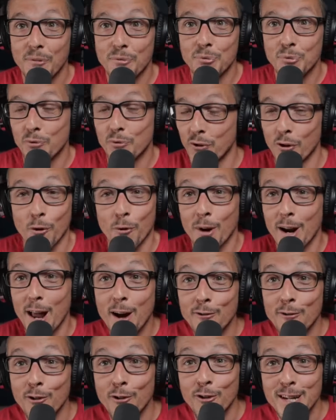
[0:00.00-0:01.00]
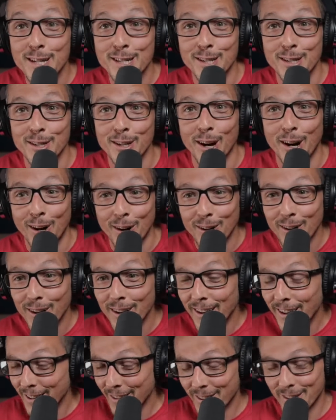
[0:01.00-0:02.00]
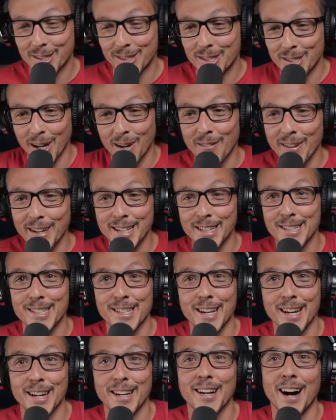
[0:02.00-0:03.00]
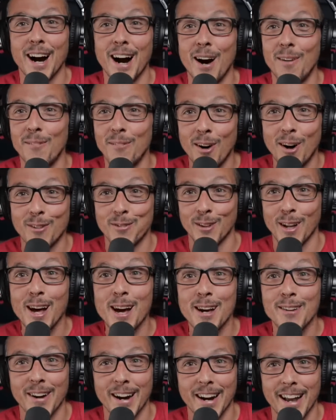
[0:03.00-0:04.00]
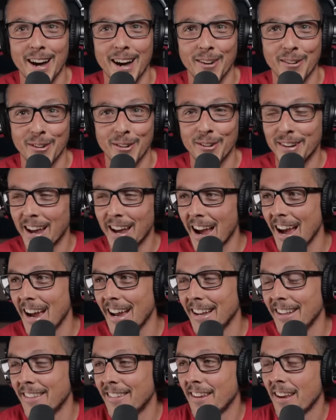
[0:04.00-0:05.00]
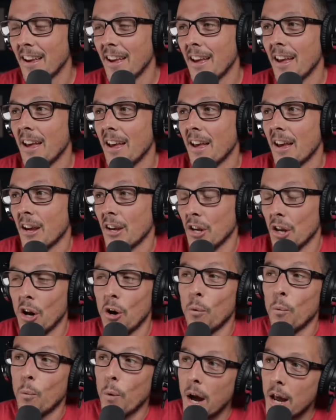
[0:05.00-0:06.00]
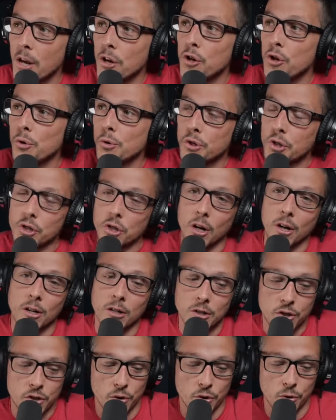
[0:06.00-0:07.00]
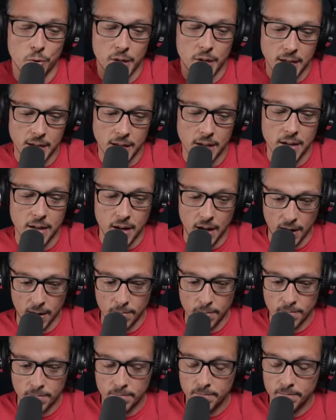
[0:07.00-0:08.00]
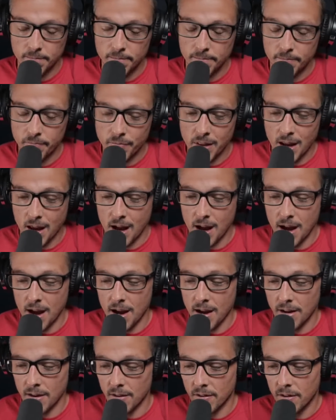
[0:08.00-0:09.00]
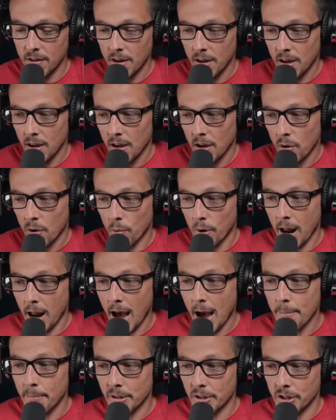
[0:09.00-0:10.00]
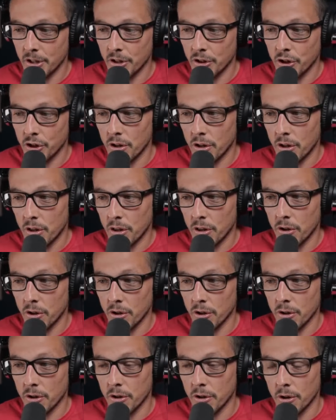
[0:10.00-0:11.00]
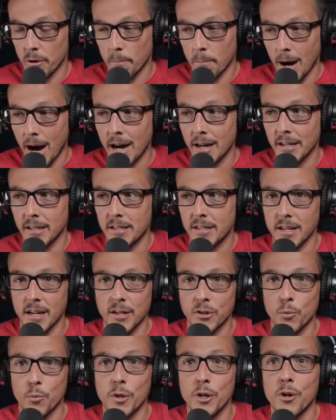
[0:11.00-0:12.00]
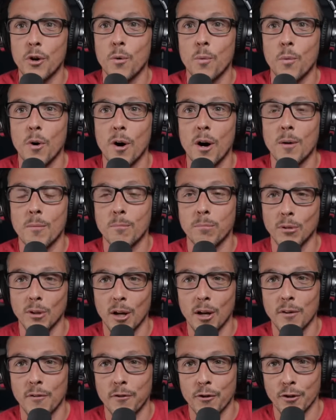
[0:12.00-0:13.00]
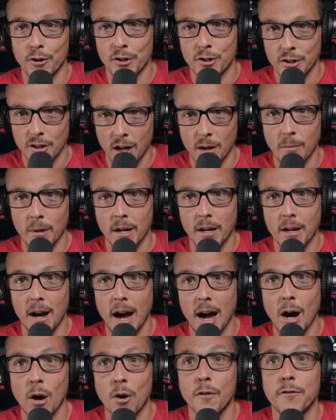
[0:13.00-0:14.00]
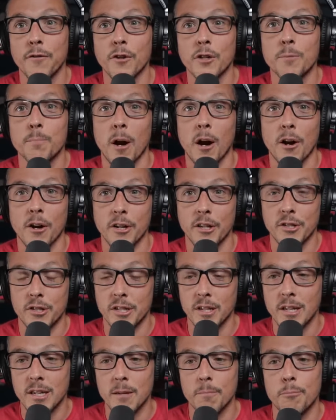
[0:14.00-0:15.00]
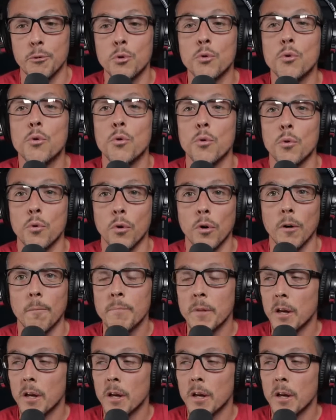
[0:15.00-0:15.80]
For whatever reason, though, the stomach is like, I'm offline right now, dude. And, when you start to heat up, And what happens is your body says, we don't want blood for the stomach. Our first priority is to keep you cool.